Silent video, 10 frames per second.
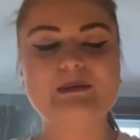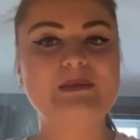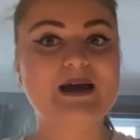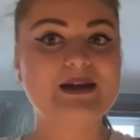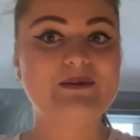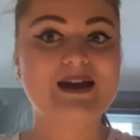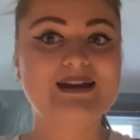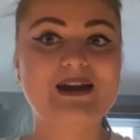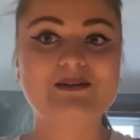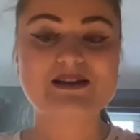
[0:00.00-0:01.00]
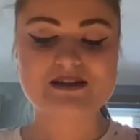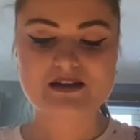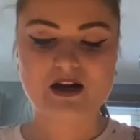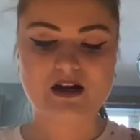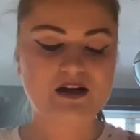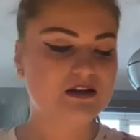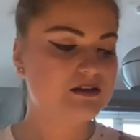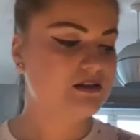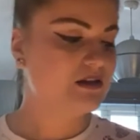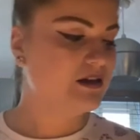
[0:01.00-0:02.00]
But anyway, I'm gonna start.
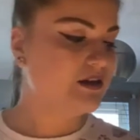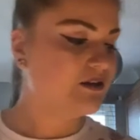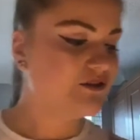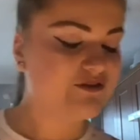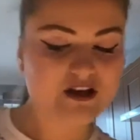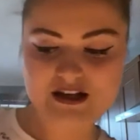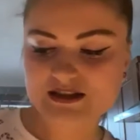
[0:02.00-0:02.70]
First